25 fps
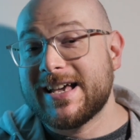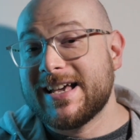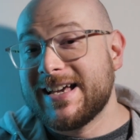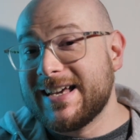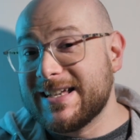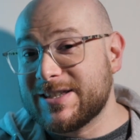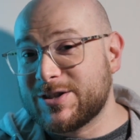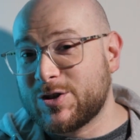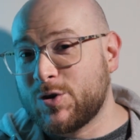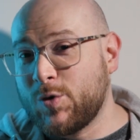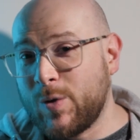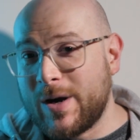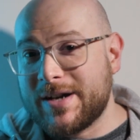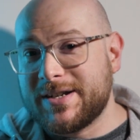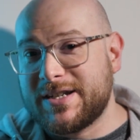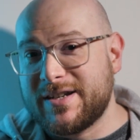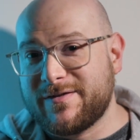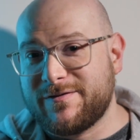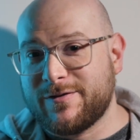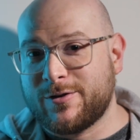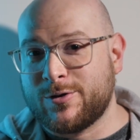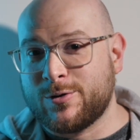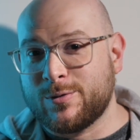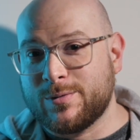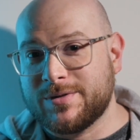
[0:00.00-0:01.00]
It's quite
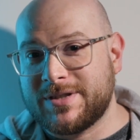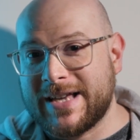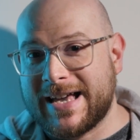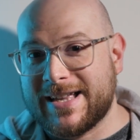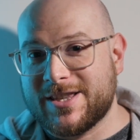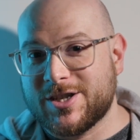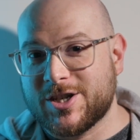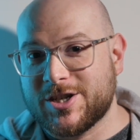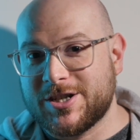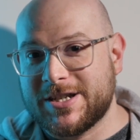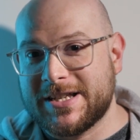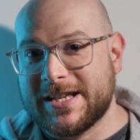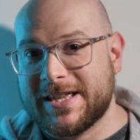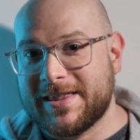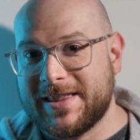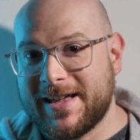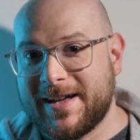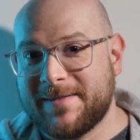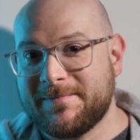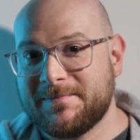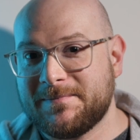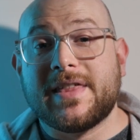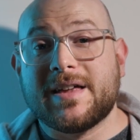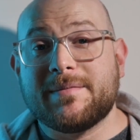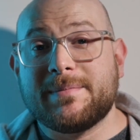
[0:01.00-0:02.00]
difficult to engineer that.
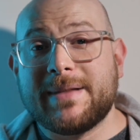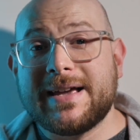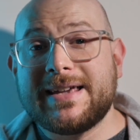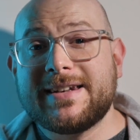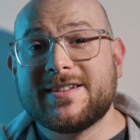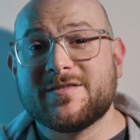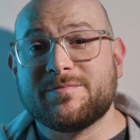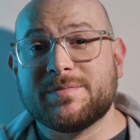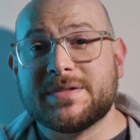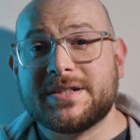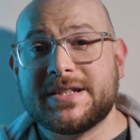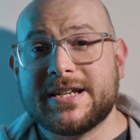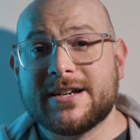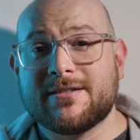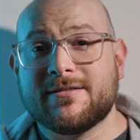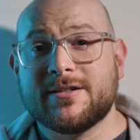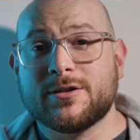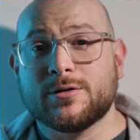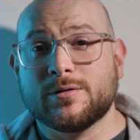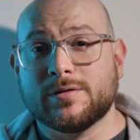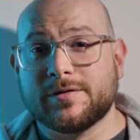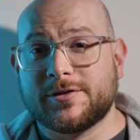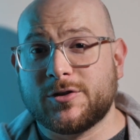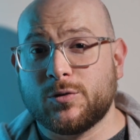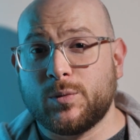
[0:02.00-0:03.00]
They're made of
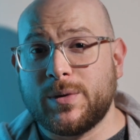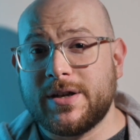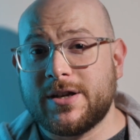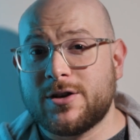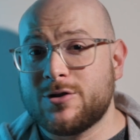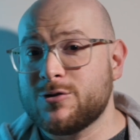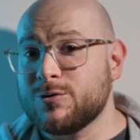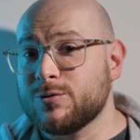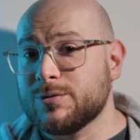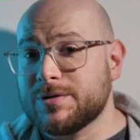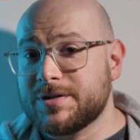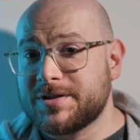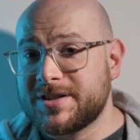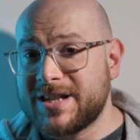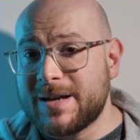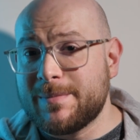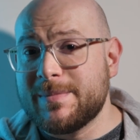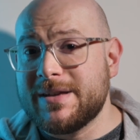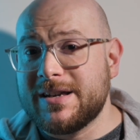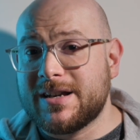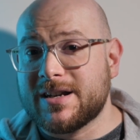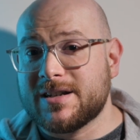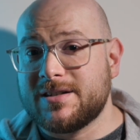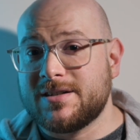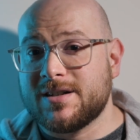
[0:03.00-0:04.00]
materials that we call
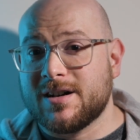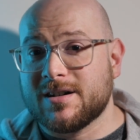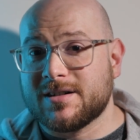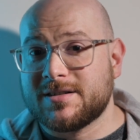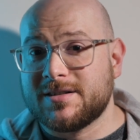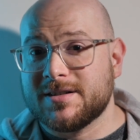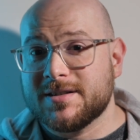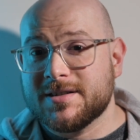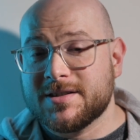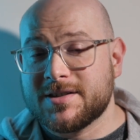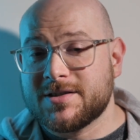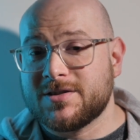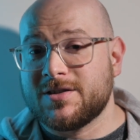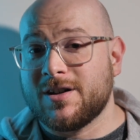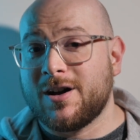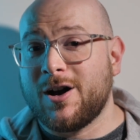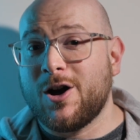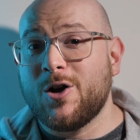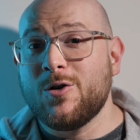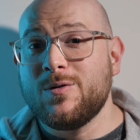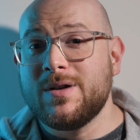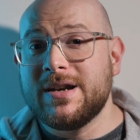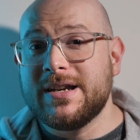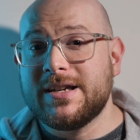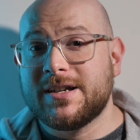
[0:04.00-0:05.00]
semiconductors that
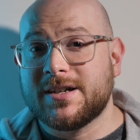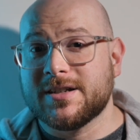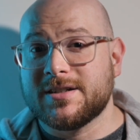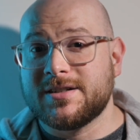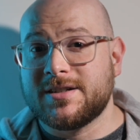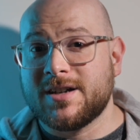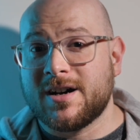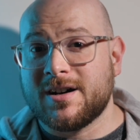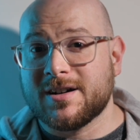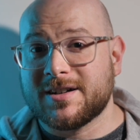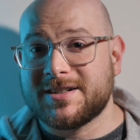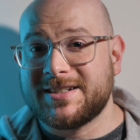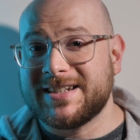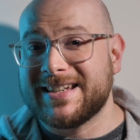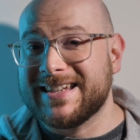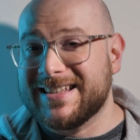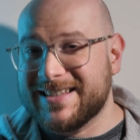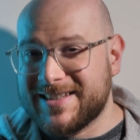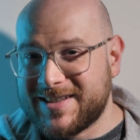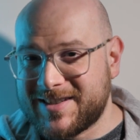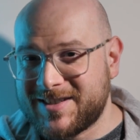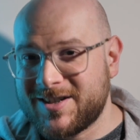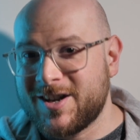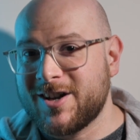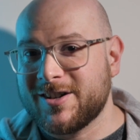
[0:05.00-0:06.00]
only conduct in
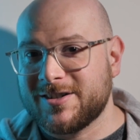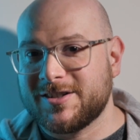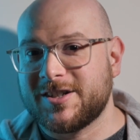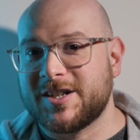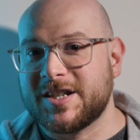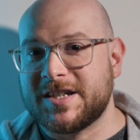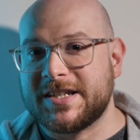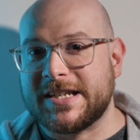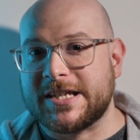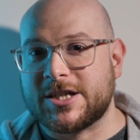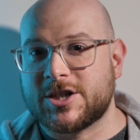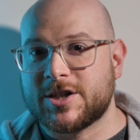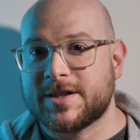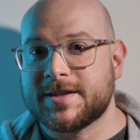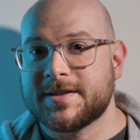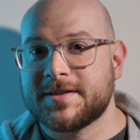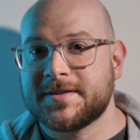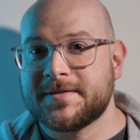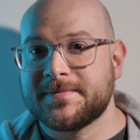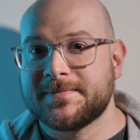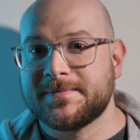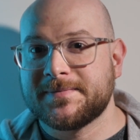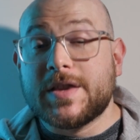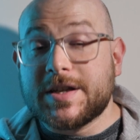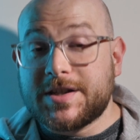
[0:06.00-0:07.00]
certain conditions.
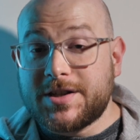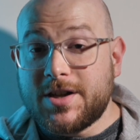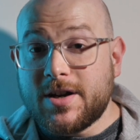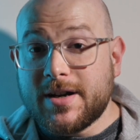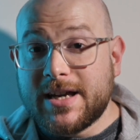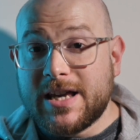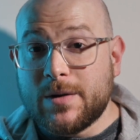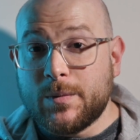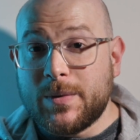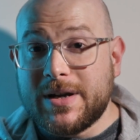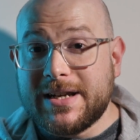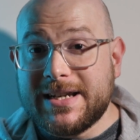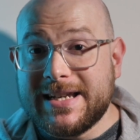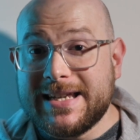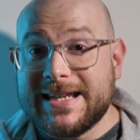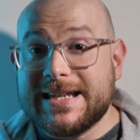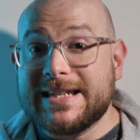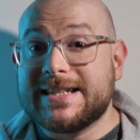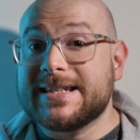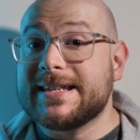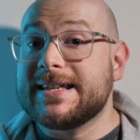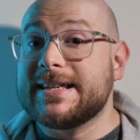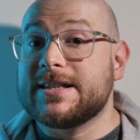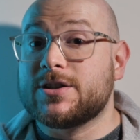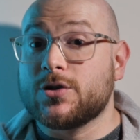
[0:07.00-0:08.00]
The circuit we
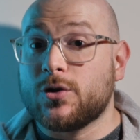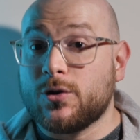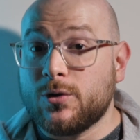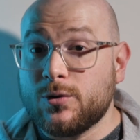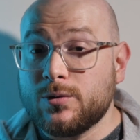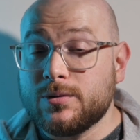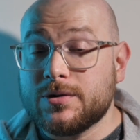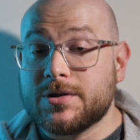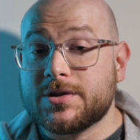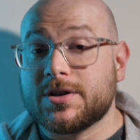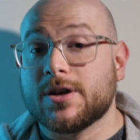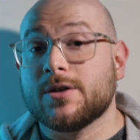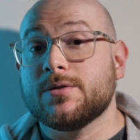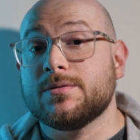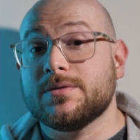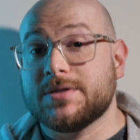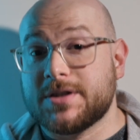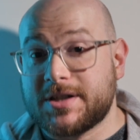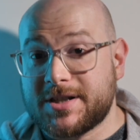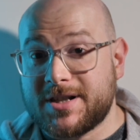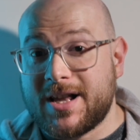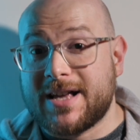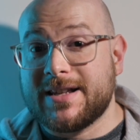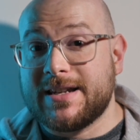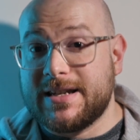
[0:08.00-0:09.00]
need is also
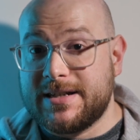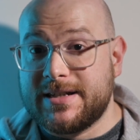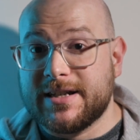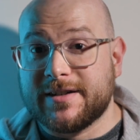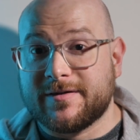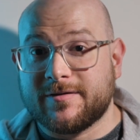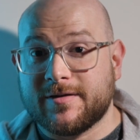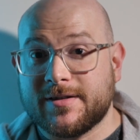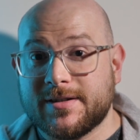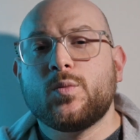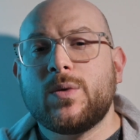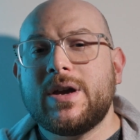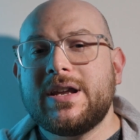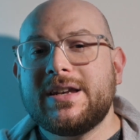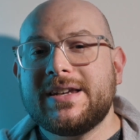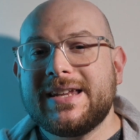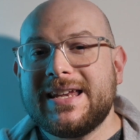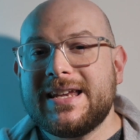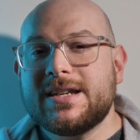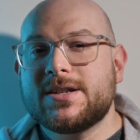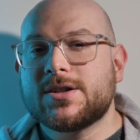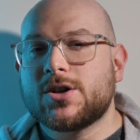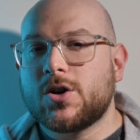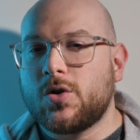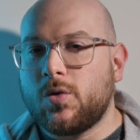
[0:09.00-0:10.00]
slightly different. We
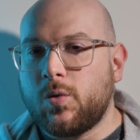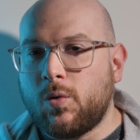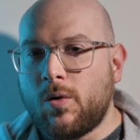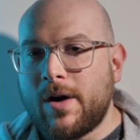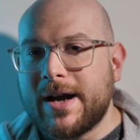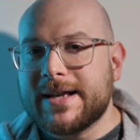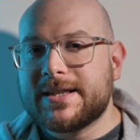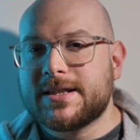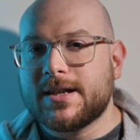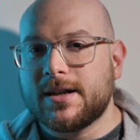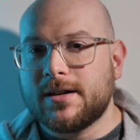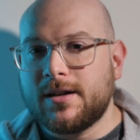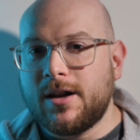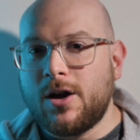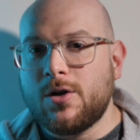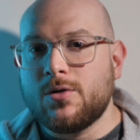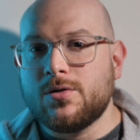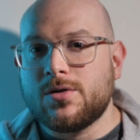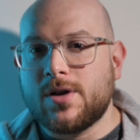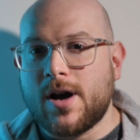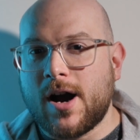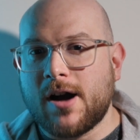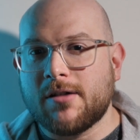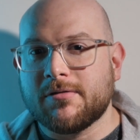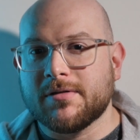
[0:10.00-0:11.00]
need quite a low
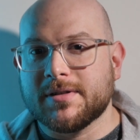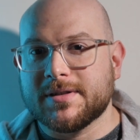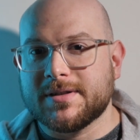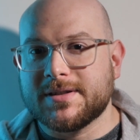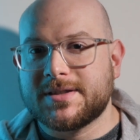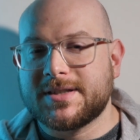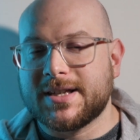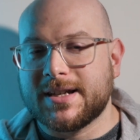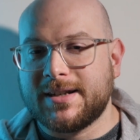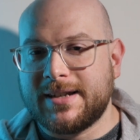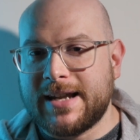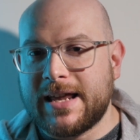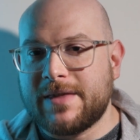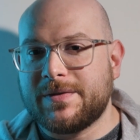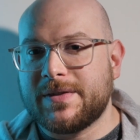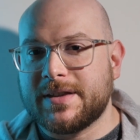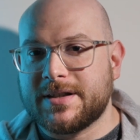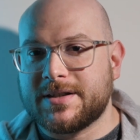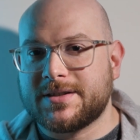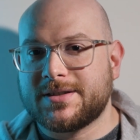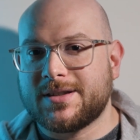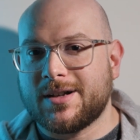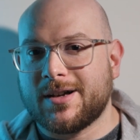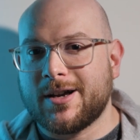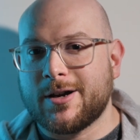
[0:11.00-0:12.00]
current to let
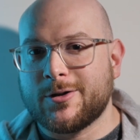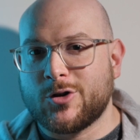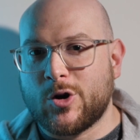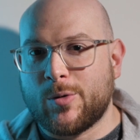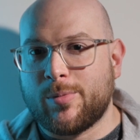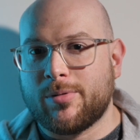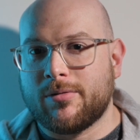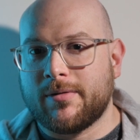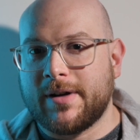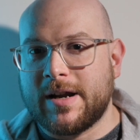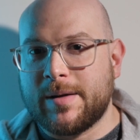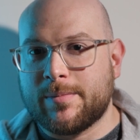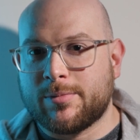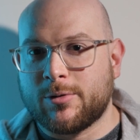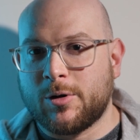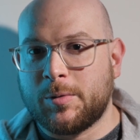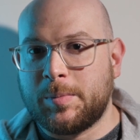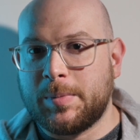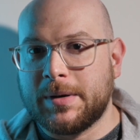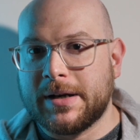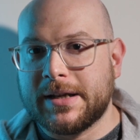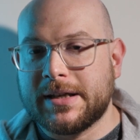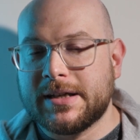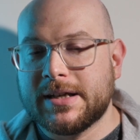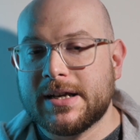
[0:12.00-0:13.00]
this diode operate
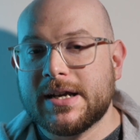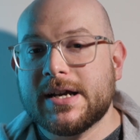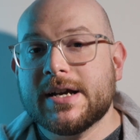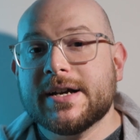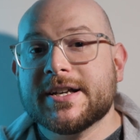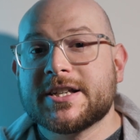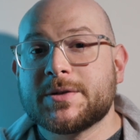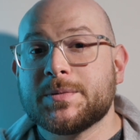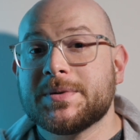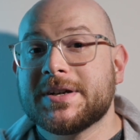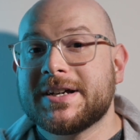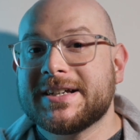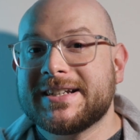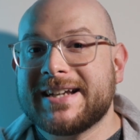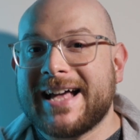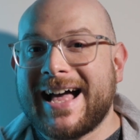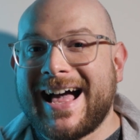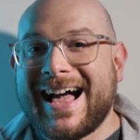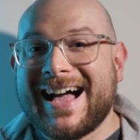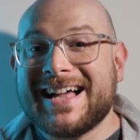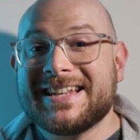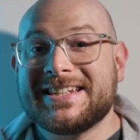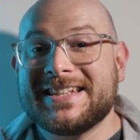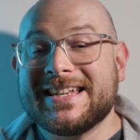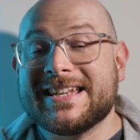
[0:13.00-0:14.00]
properly. So we're going to
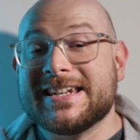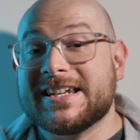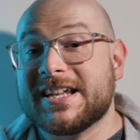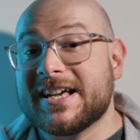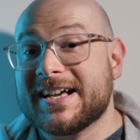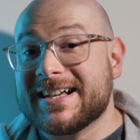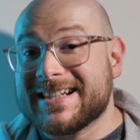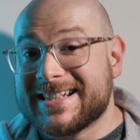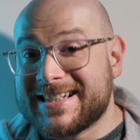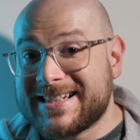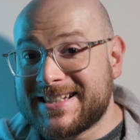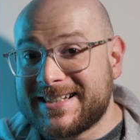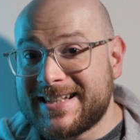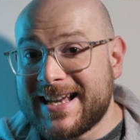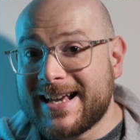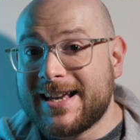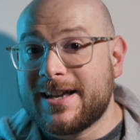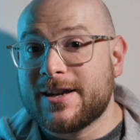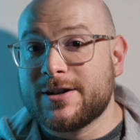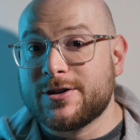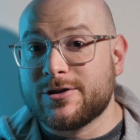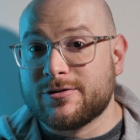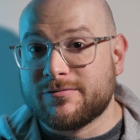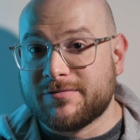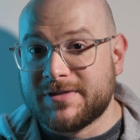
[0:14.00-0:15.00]
add in a
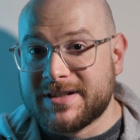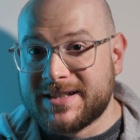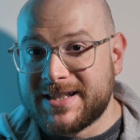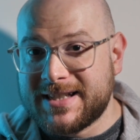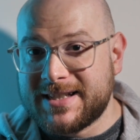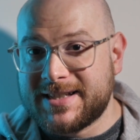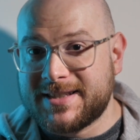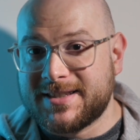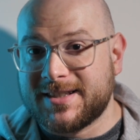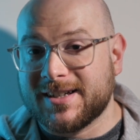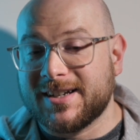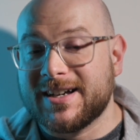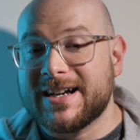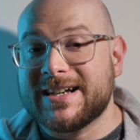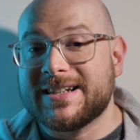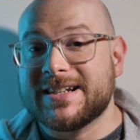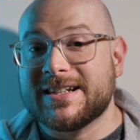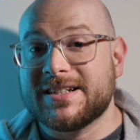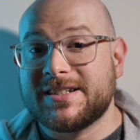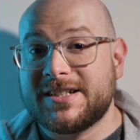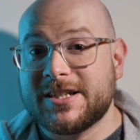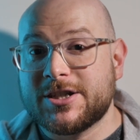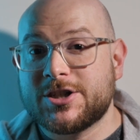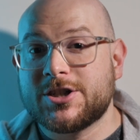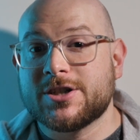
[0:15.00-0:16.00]
second resistor in
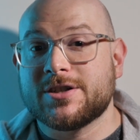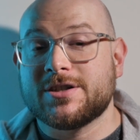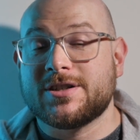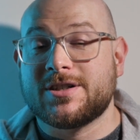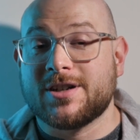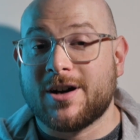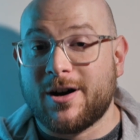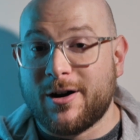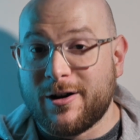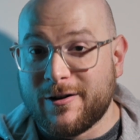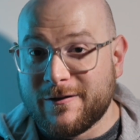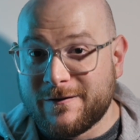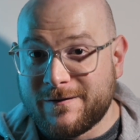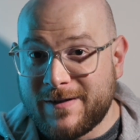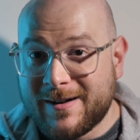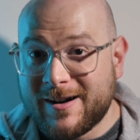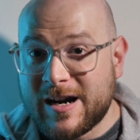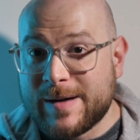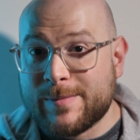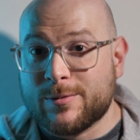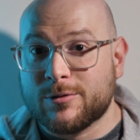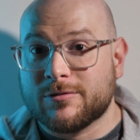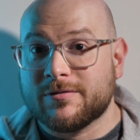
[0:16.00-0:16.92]
addition to our variable